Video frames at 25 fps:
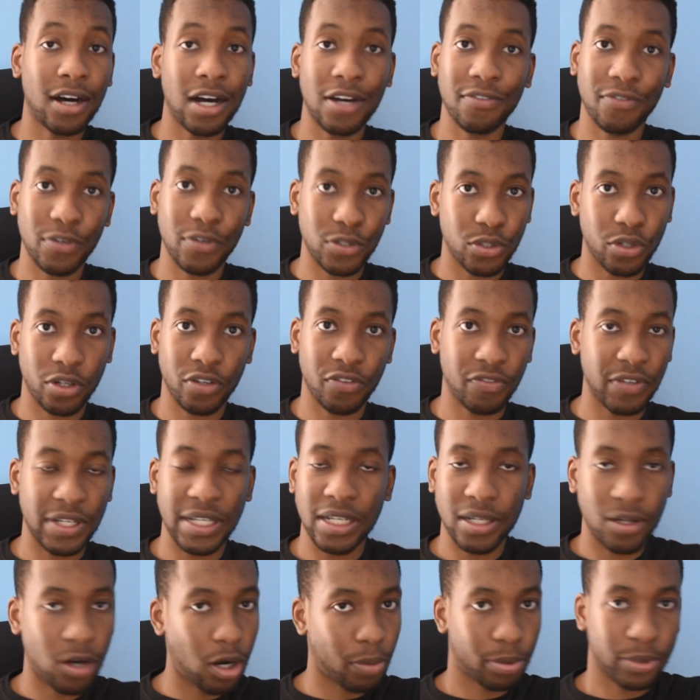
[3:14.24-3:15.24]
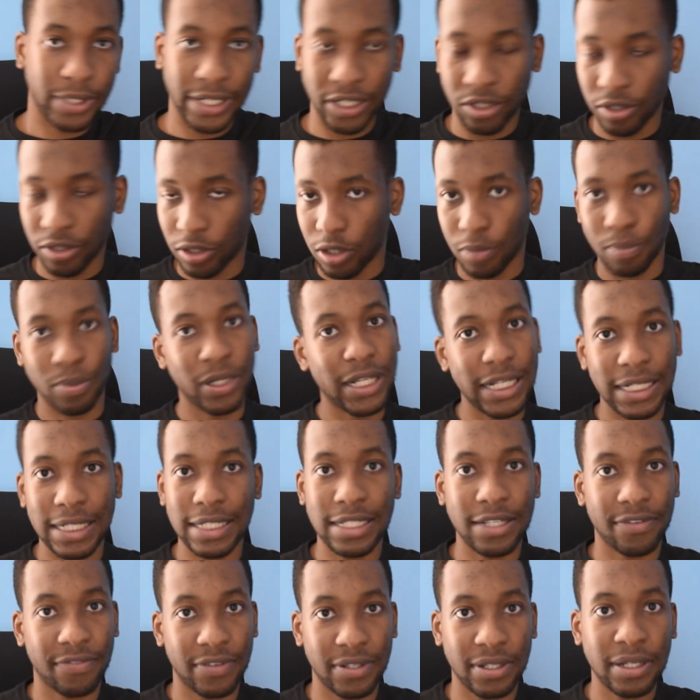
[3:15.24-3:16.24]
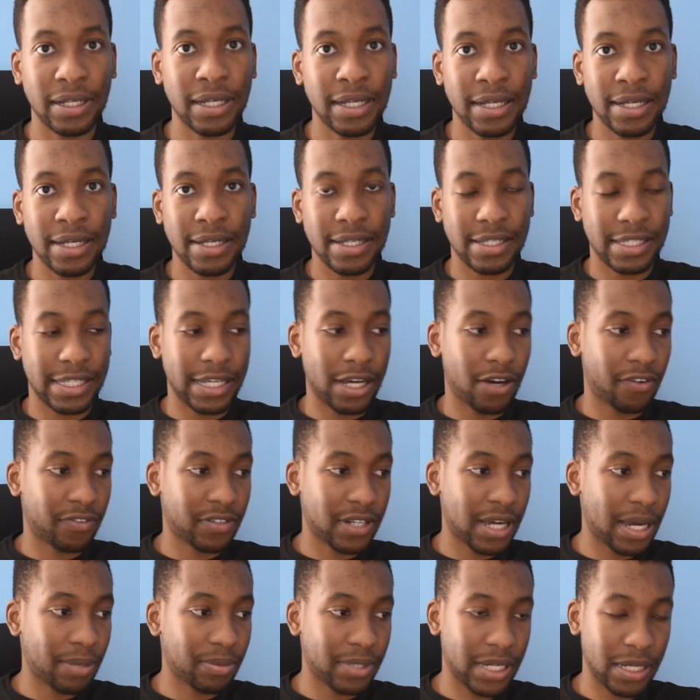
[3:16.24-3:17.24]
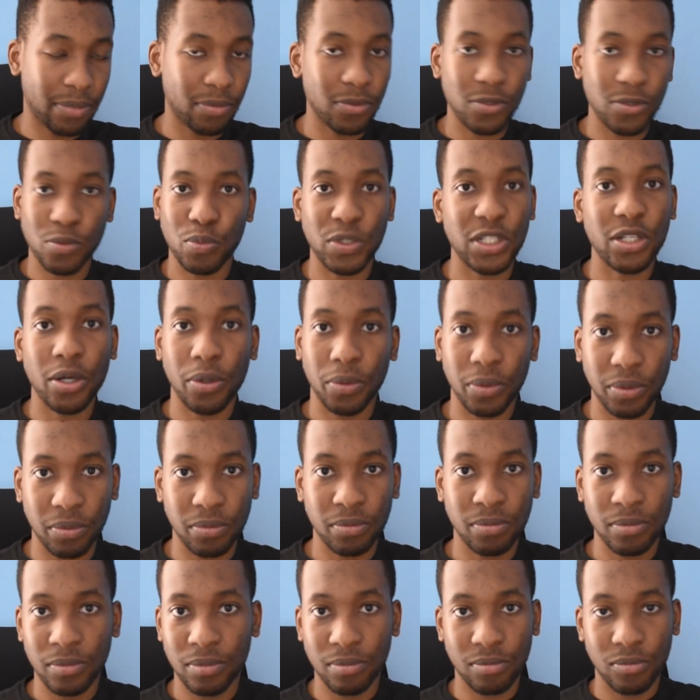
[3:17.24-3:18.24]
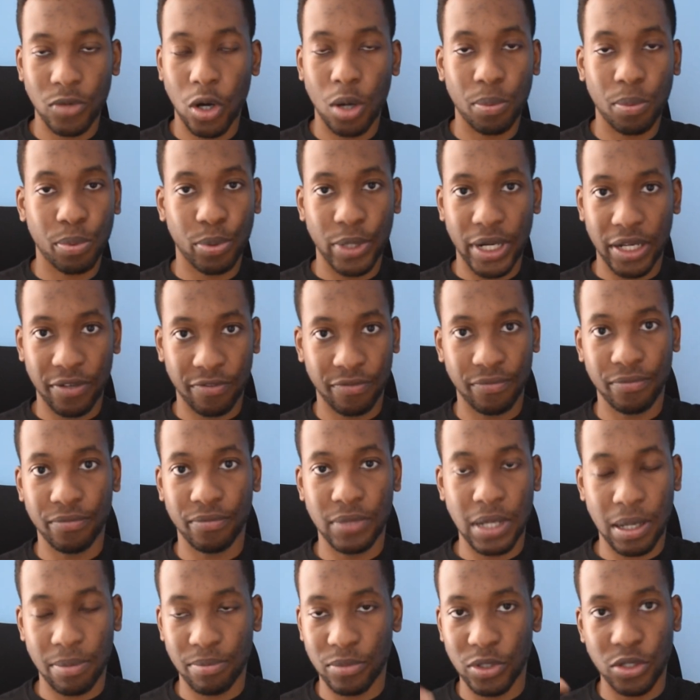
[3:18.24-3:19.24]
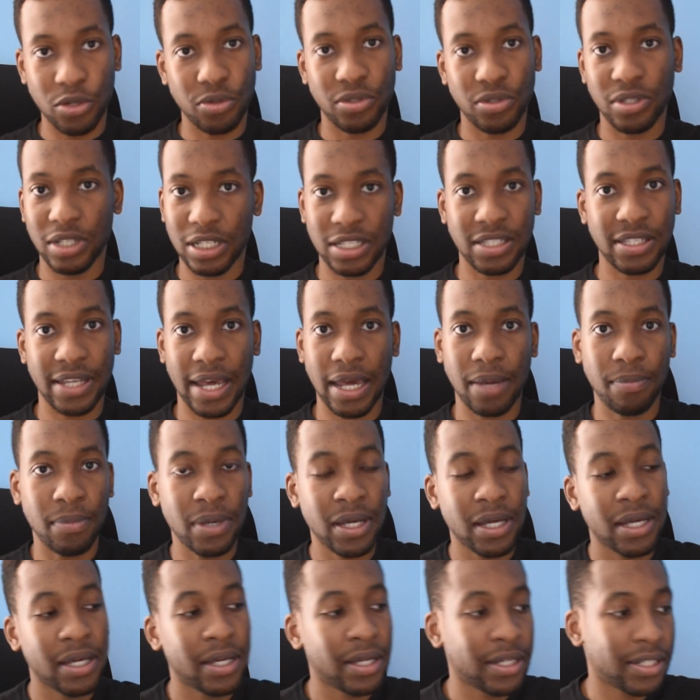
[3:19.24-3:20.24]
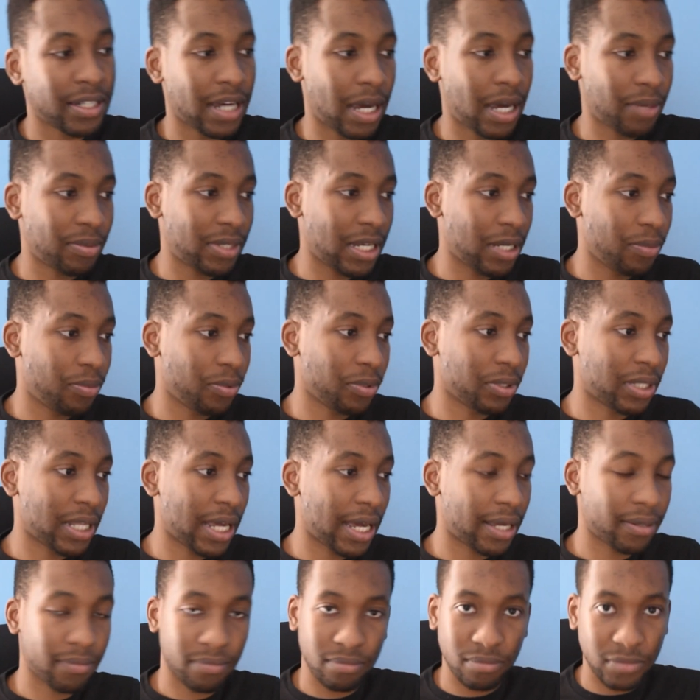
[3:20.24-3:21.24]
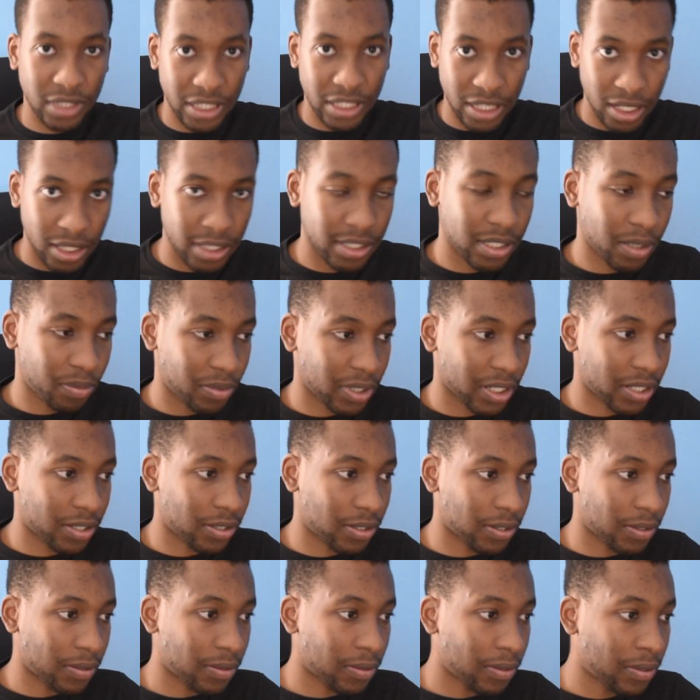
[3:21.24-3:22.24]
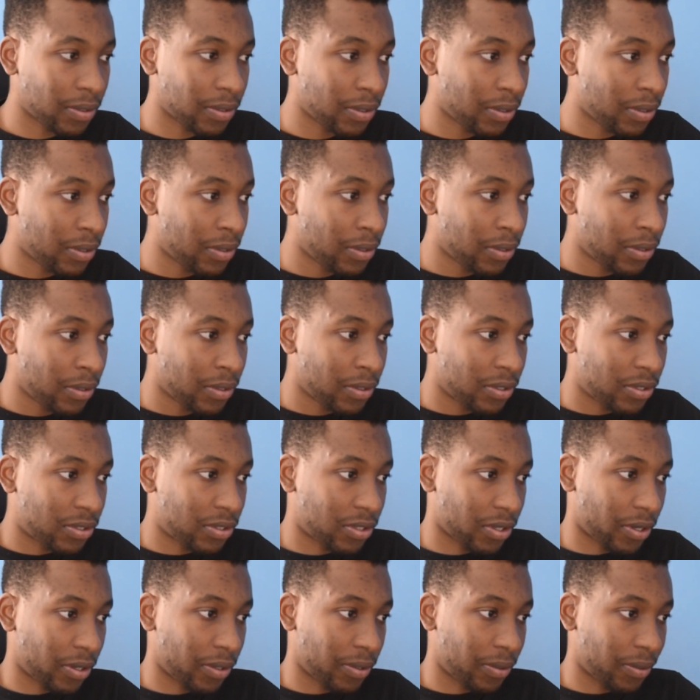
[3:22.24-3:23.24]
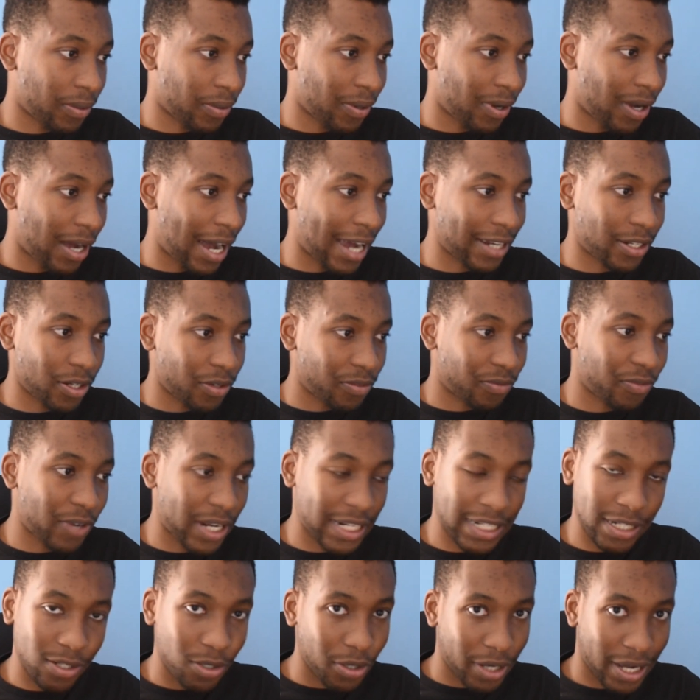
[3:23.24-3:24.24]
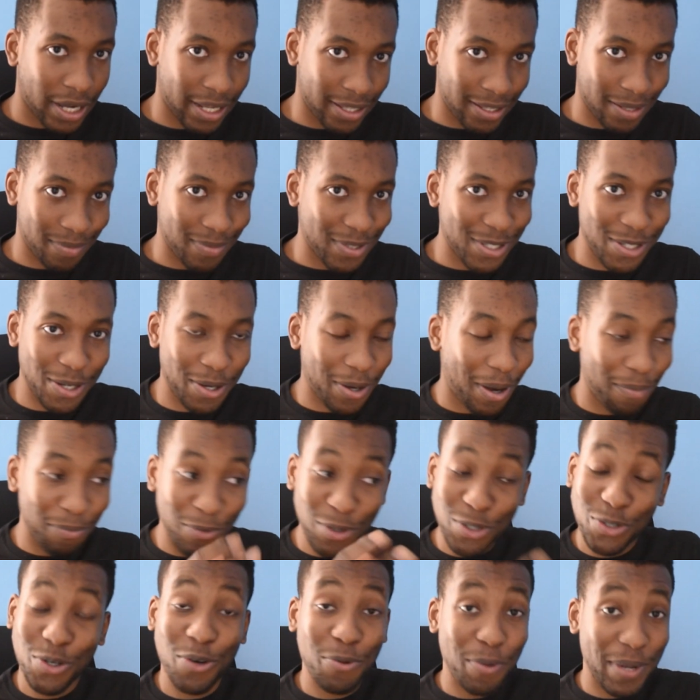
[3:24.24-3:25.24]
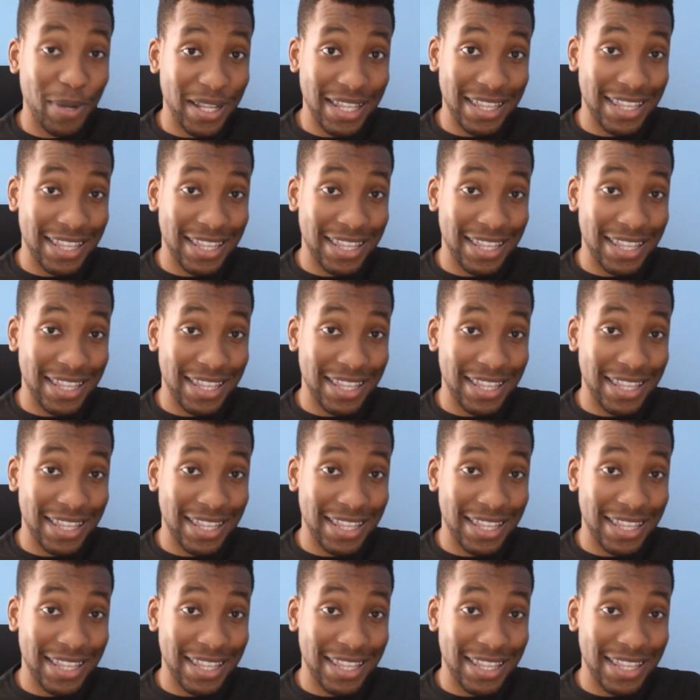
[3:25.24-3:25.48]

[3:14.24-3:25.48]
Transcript: art and photography operate on a completely different set of timetables. We don't operate using the same timetable that the other subjects do. So I don't really look at them. So I'm not sure whether